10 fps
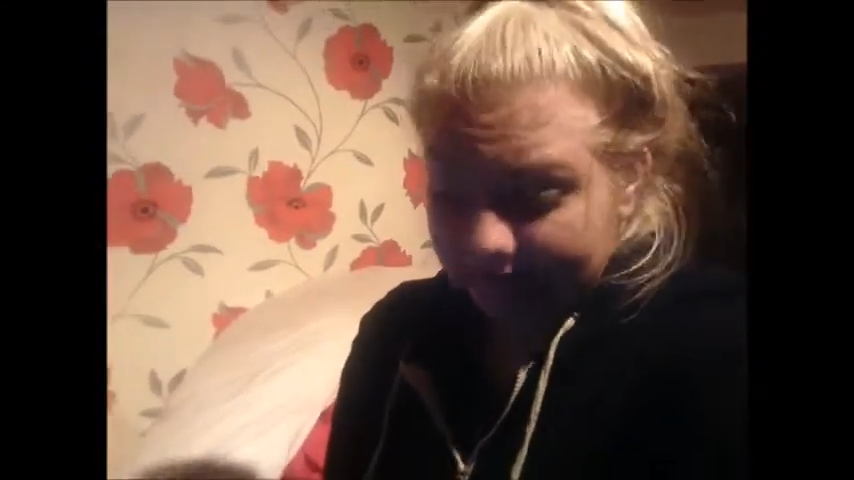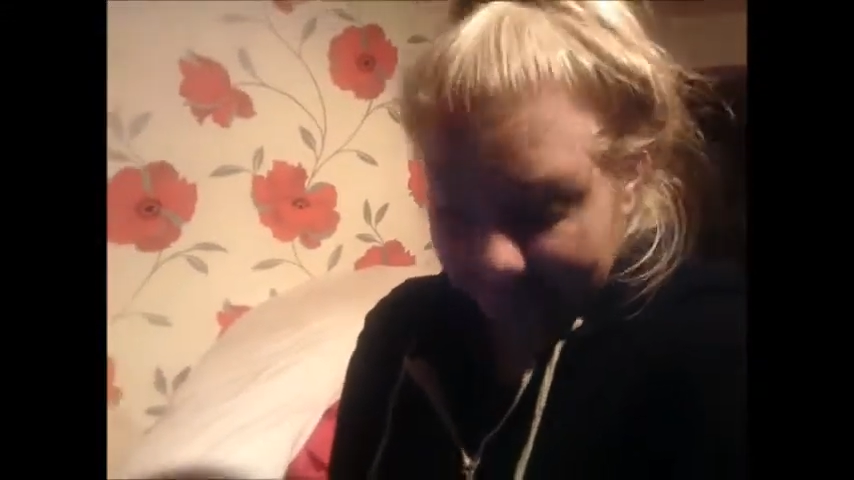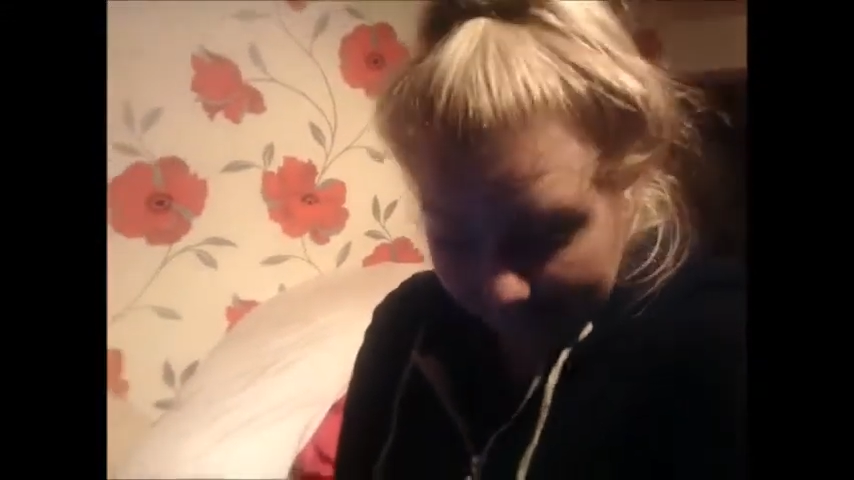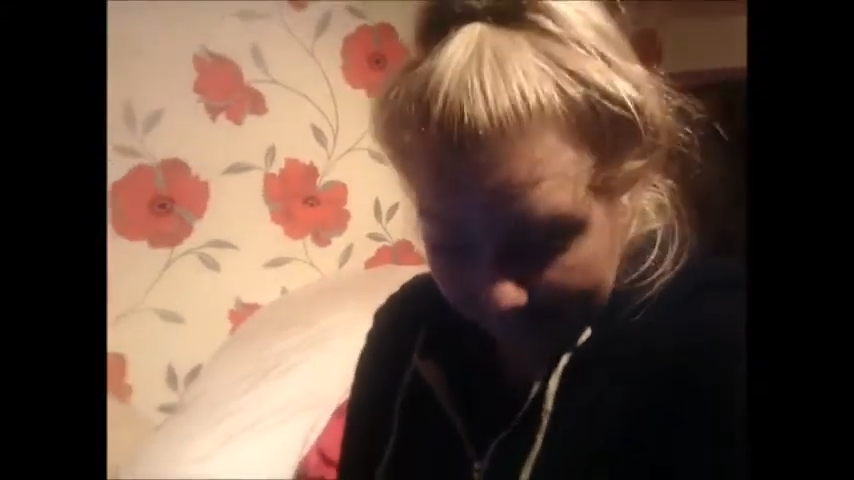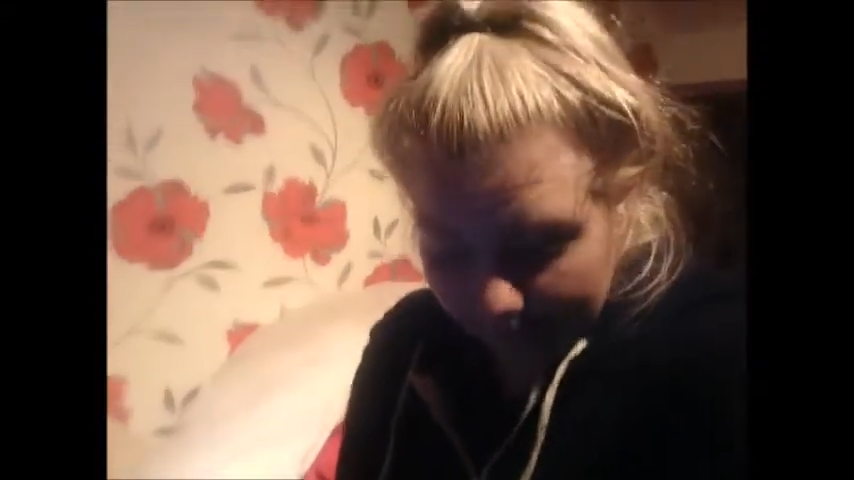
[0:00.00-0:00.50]

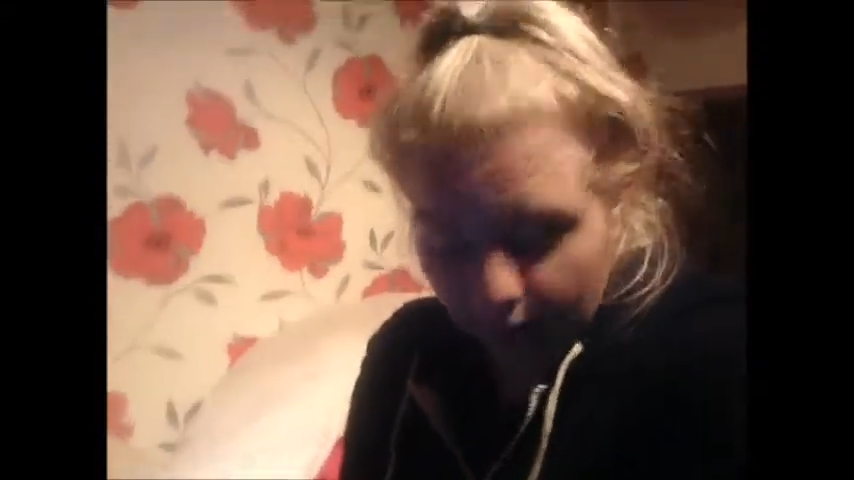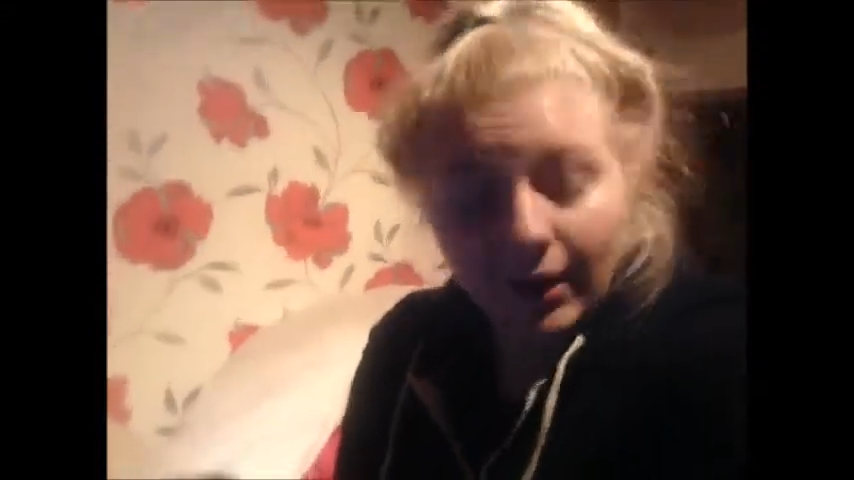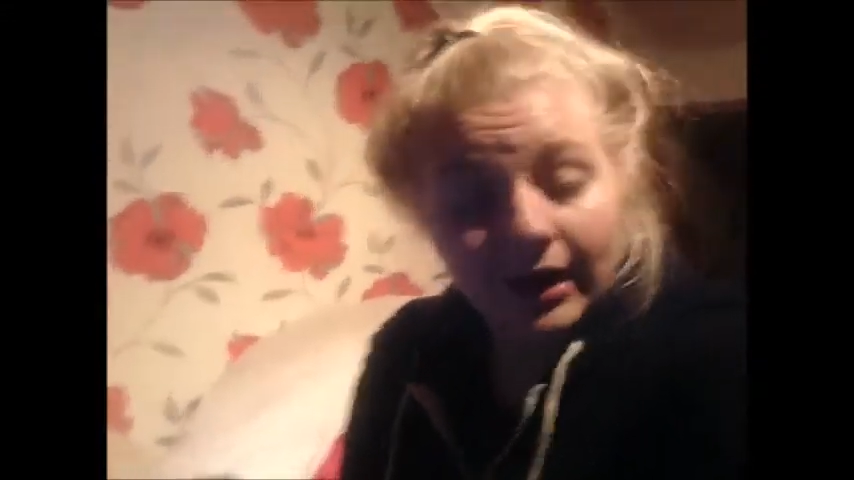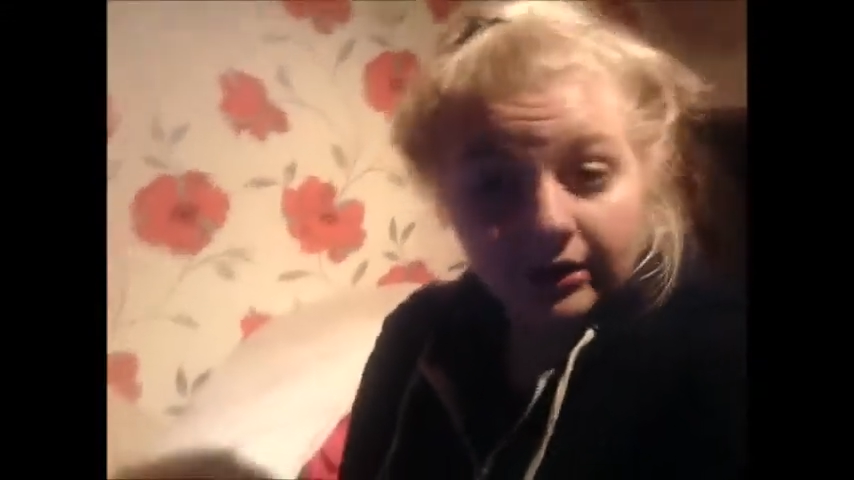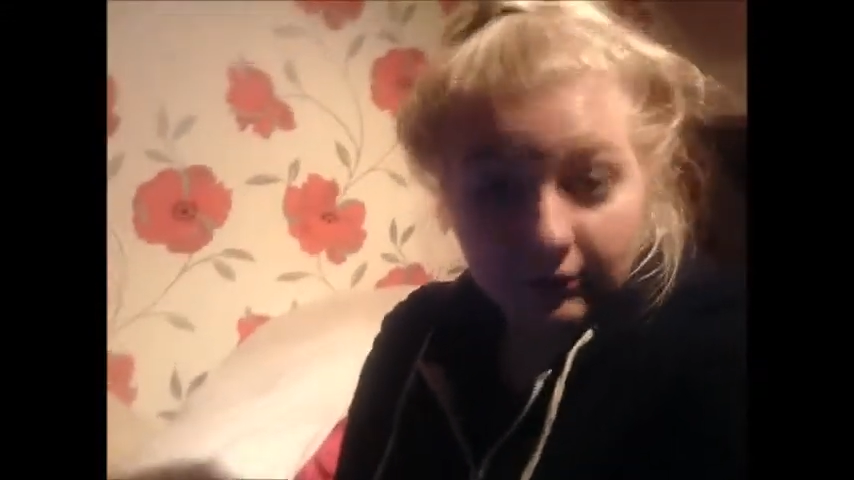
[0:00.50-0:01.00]
see in
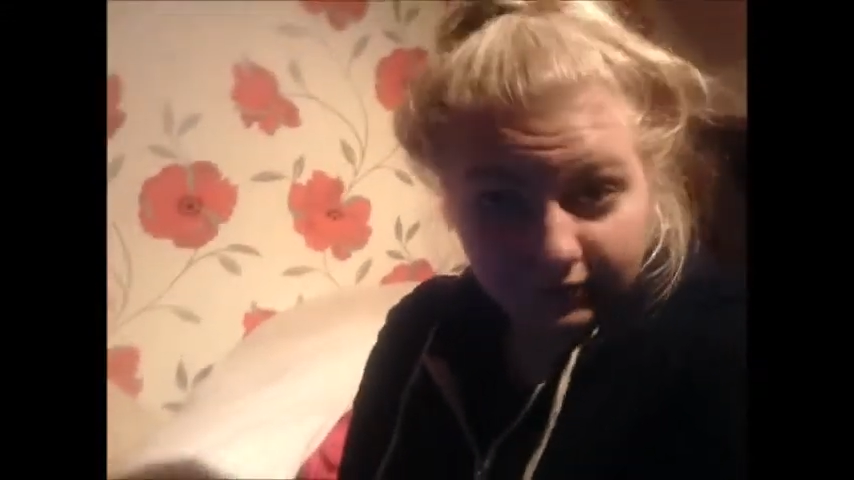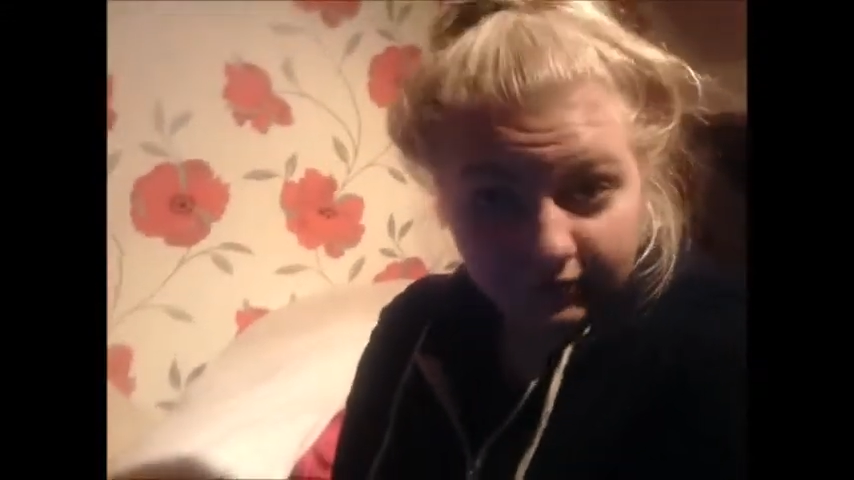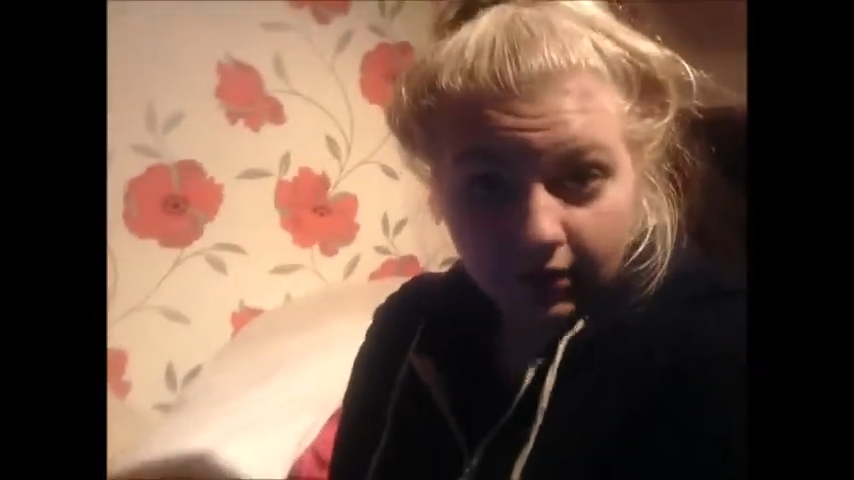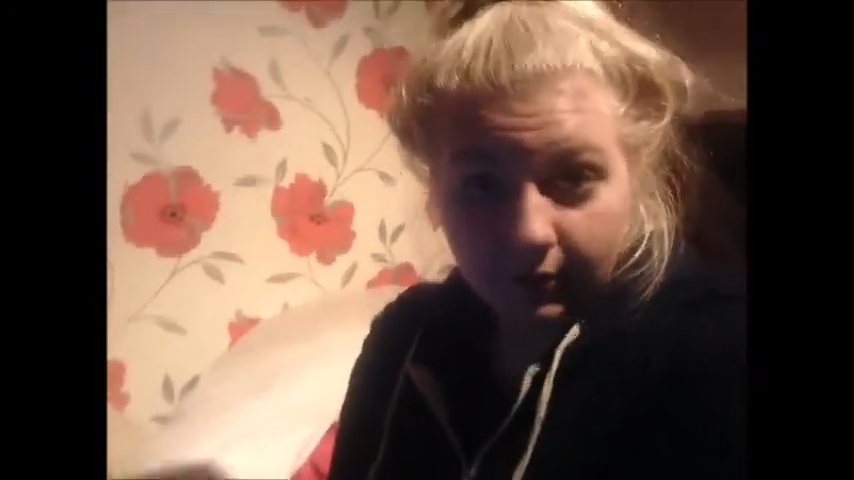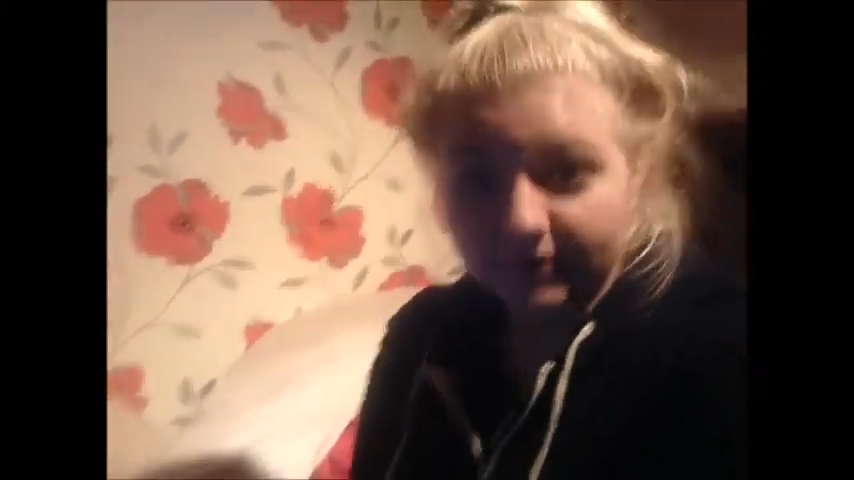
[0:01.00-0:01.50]
quite a lot of
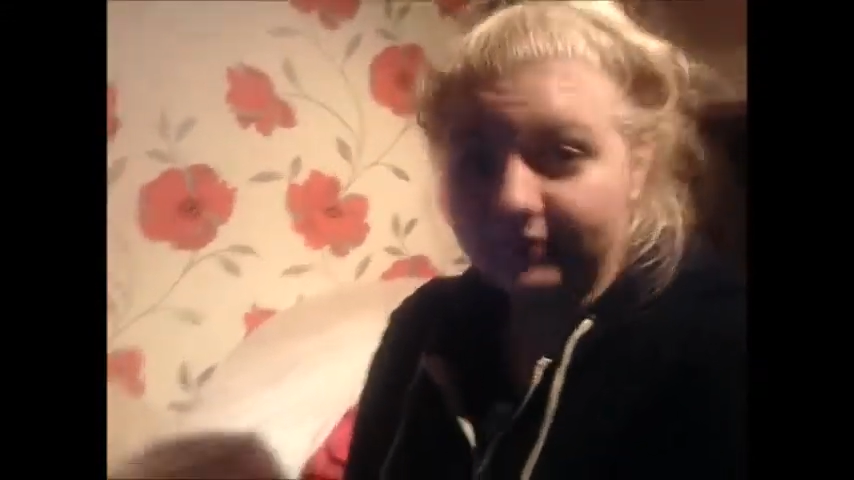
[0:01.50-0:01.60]
Chloe's